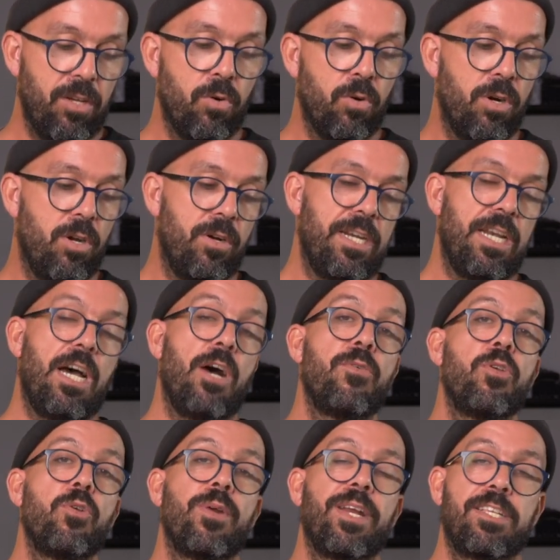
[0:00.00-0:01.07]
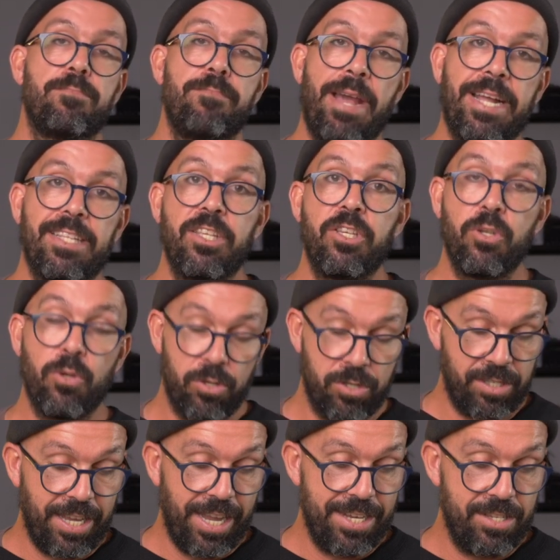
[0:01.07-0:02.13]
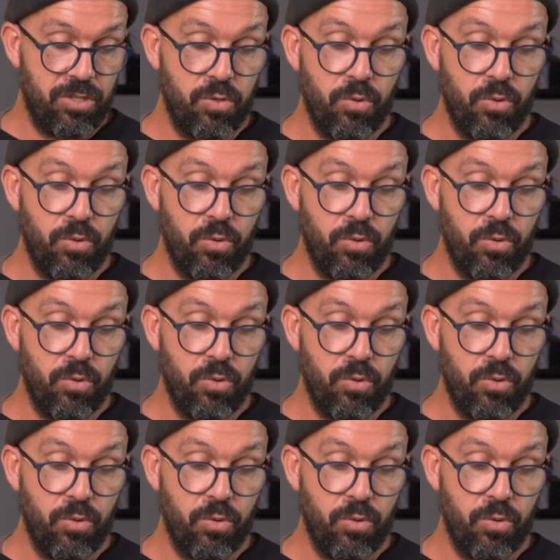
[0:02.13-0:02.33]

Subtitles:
or on how you're expecting your skates